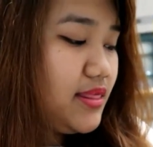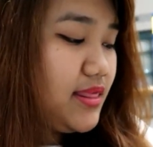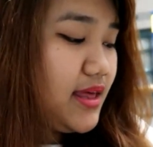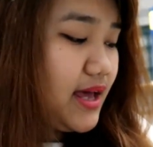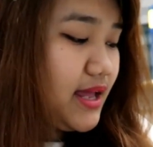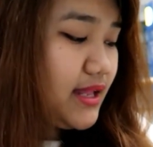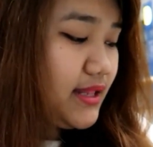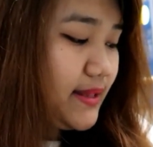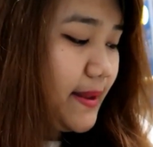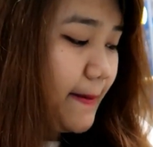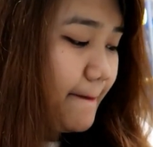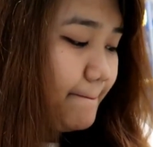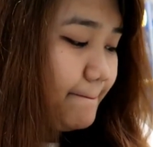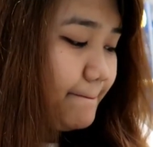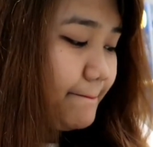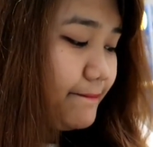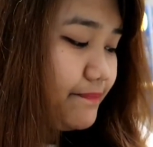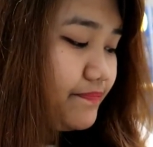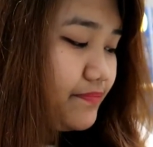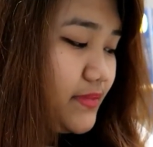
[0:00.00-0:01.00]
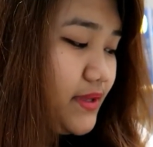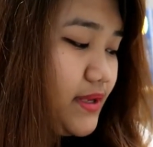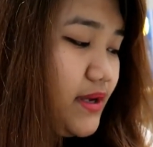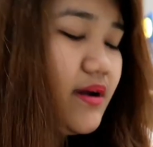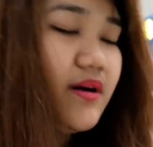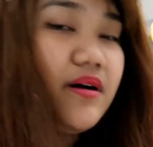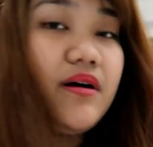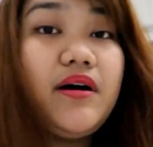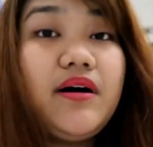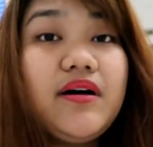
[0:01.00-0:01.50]
that
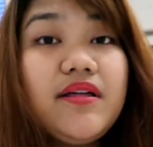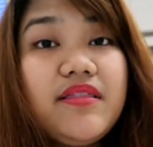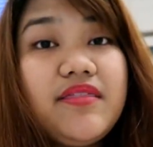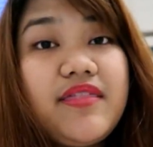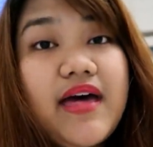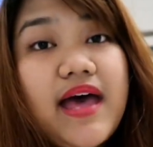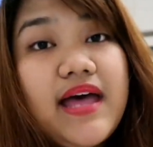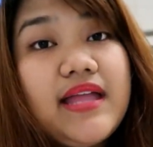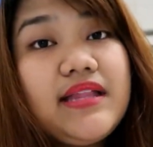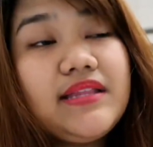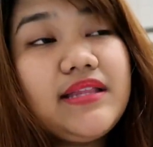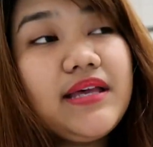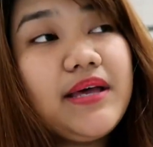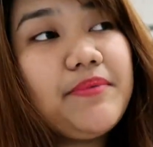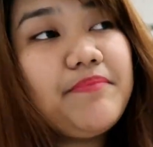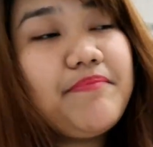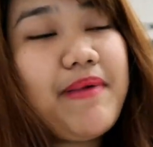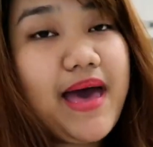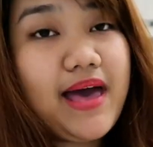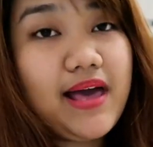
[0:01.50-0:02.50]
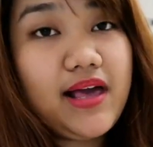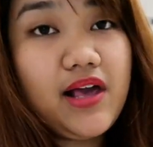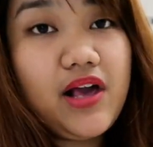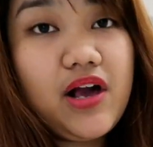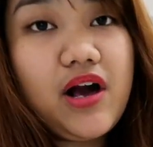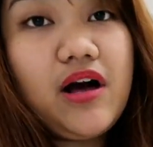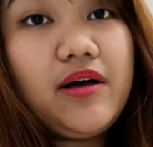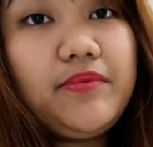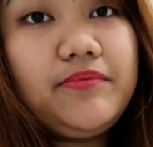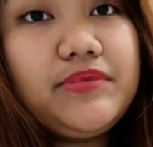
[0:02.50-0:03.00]
that bag
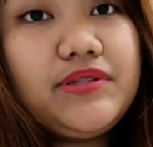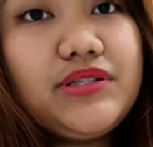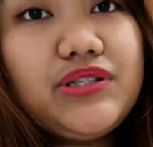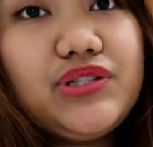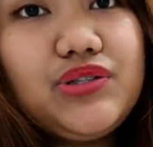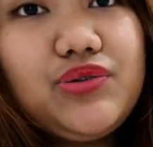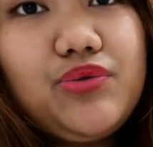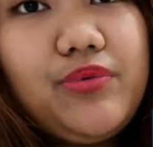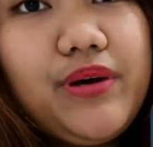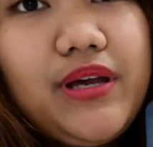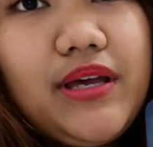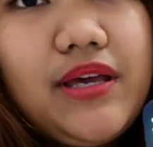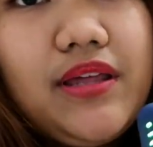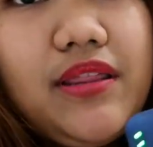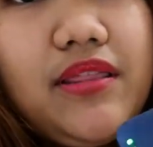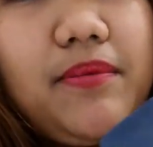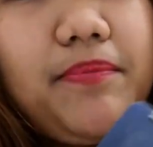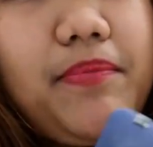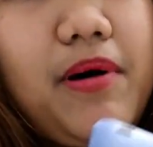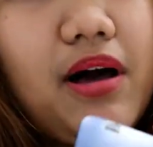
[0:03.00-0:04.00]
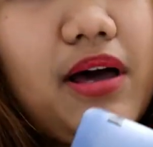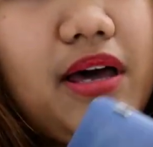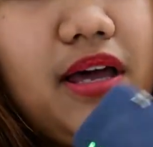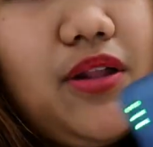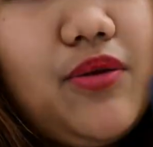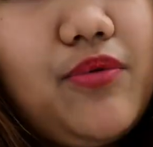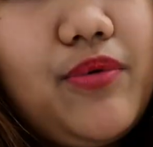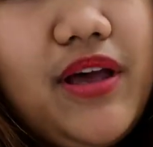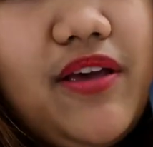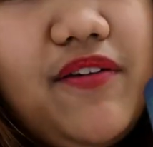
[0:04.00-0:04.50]
comes with the
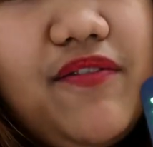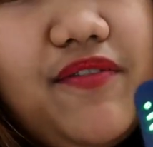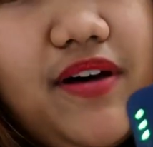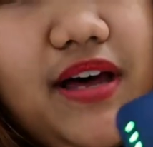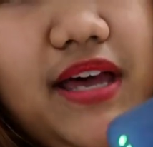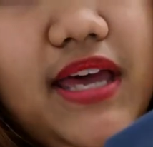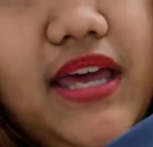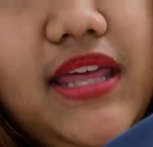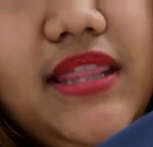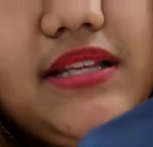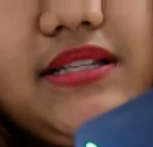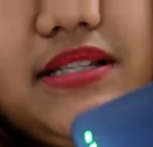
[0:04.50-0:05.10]
pocket Wi-Fi.